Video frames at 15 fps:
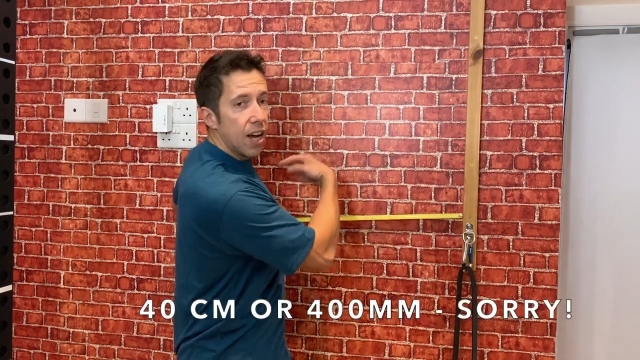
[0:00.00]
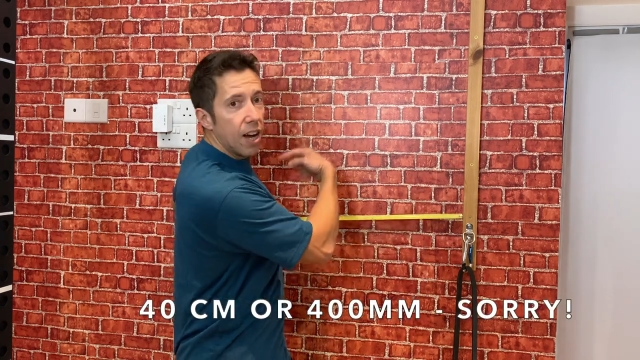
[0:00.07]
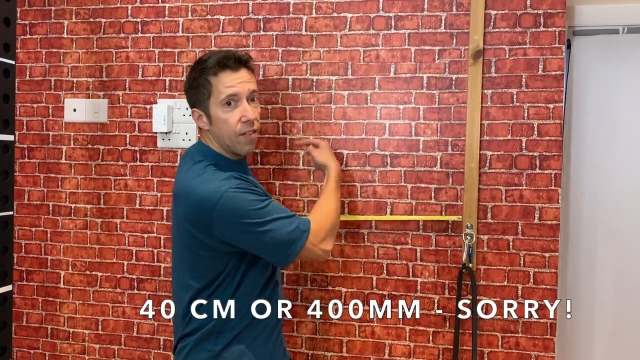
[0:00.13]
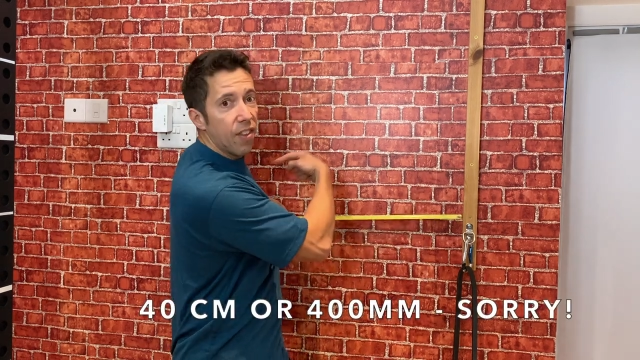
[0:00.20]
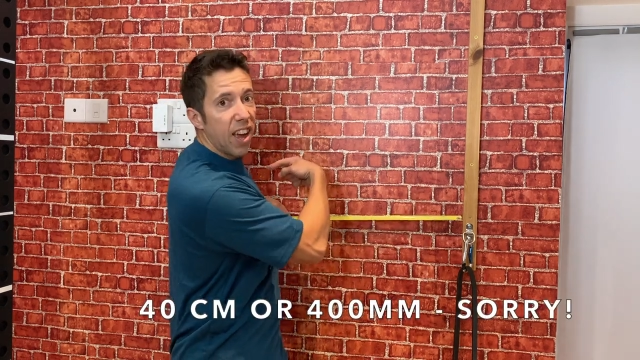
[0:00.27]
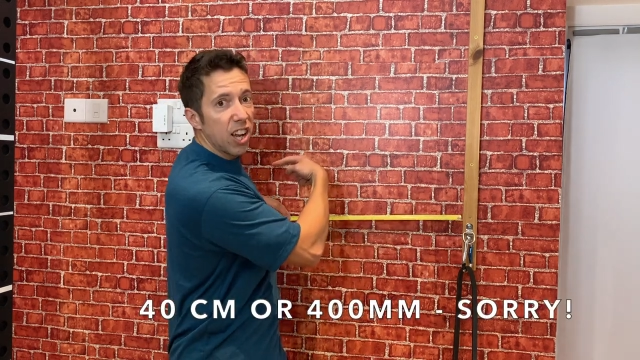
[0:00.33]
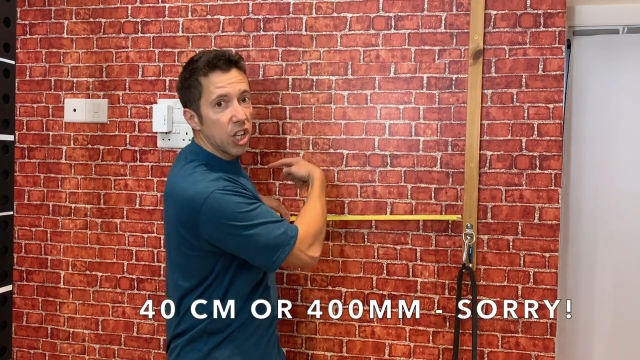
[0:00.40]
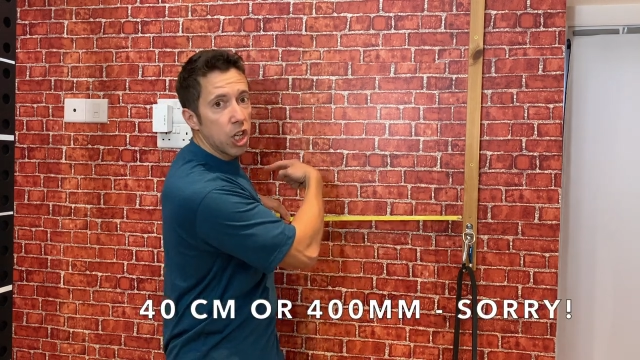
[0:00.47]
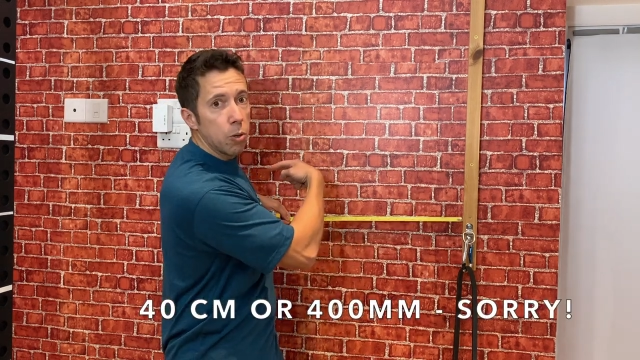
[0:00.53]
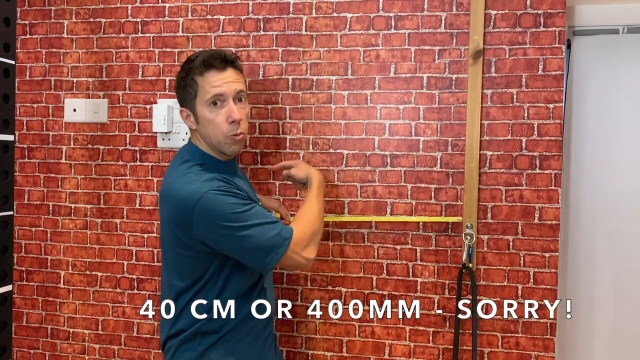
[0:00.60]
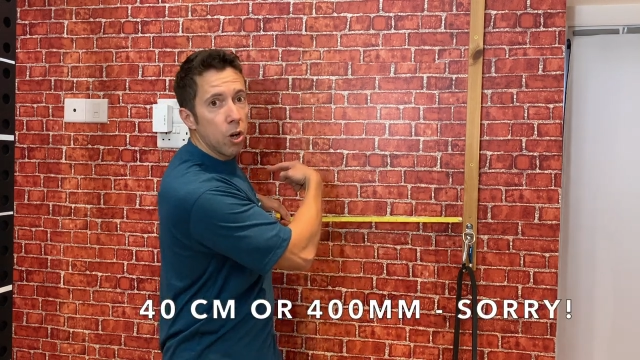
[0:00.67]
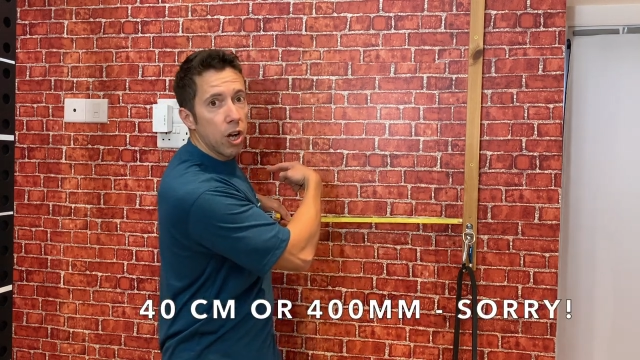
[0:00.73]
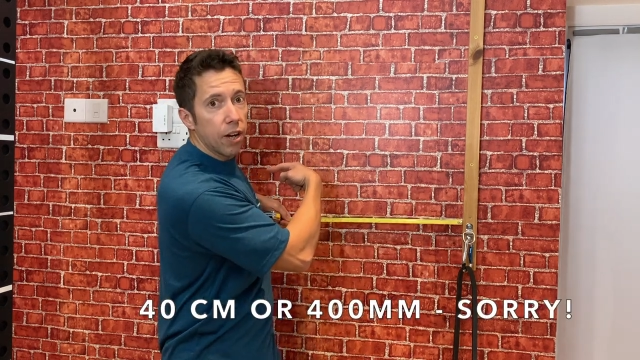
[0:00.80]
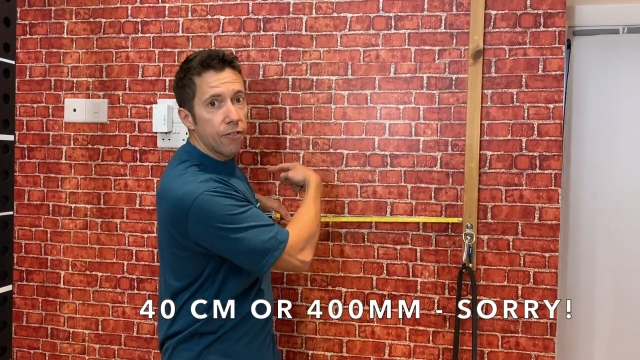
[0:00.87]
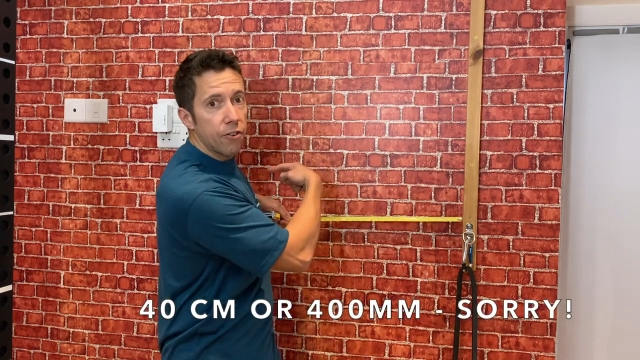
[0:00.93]
and they actually
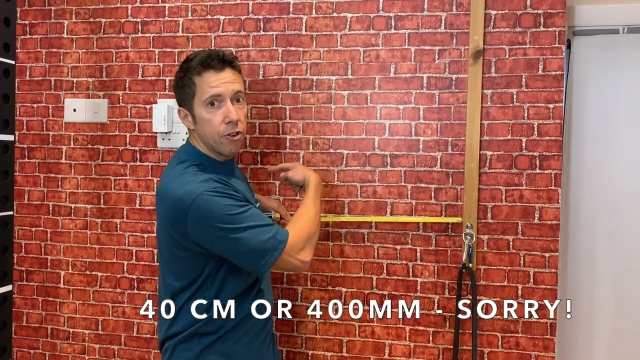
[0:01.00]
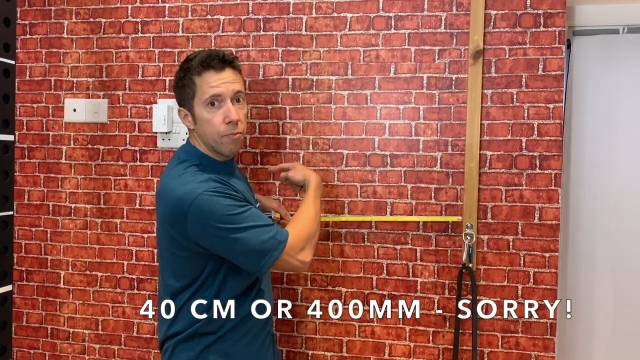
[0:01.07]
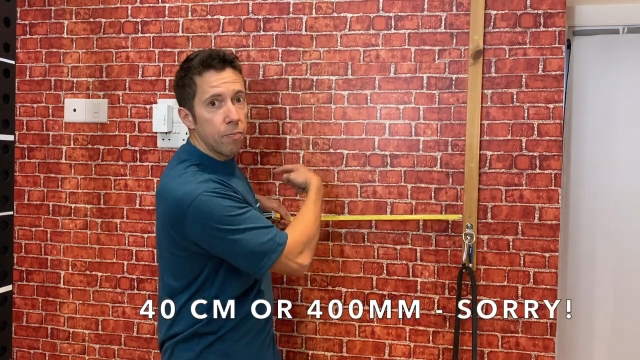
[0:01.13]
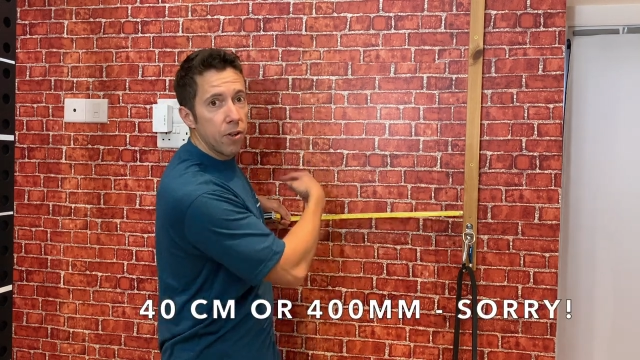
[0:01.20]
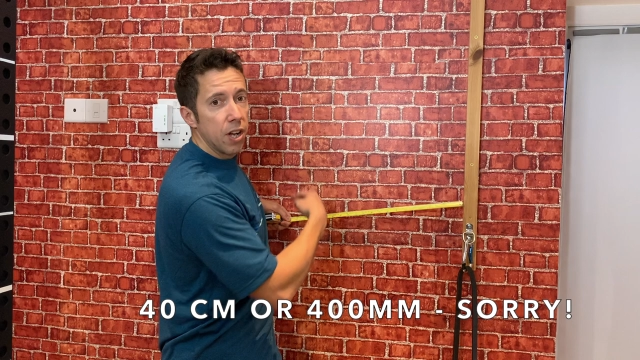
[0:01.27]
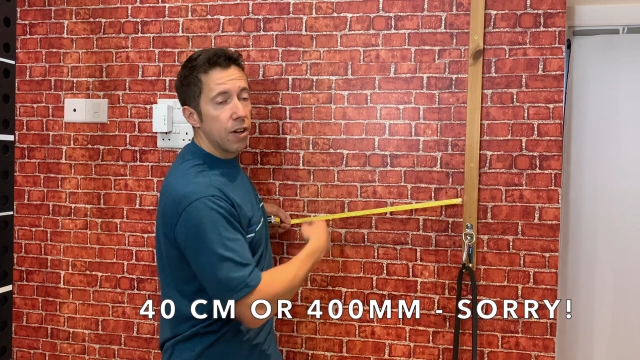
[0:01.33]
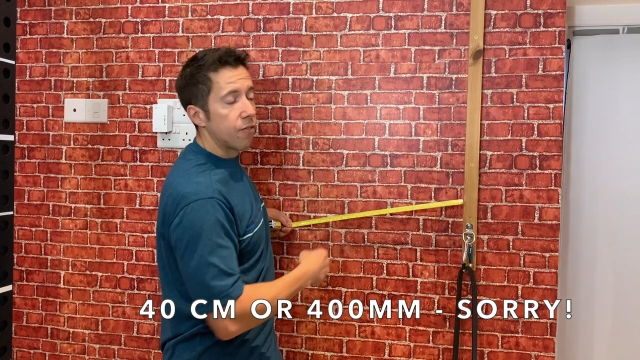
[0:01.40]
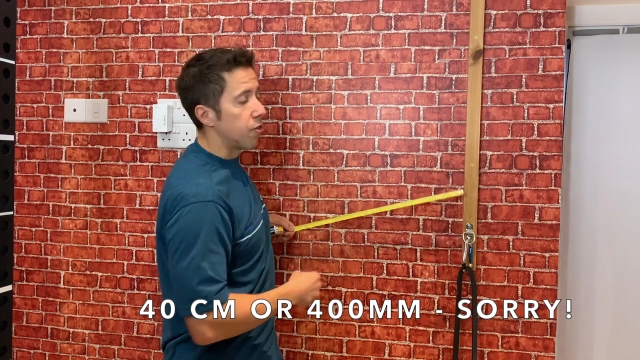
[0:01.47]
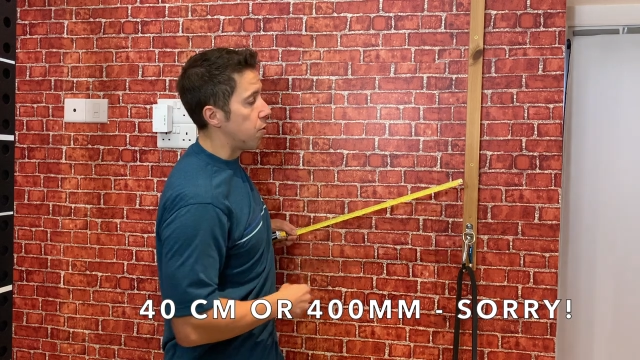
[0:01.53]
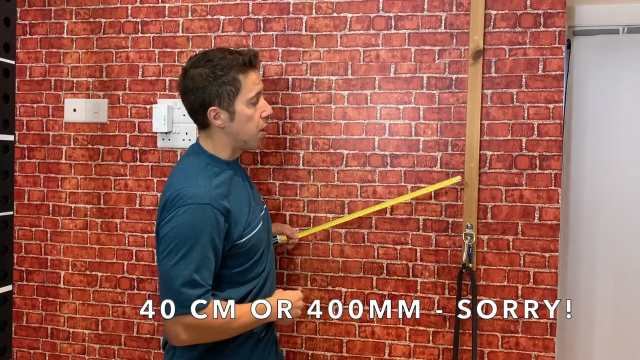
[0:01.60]
work from the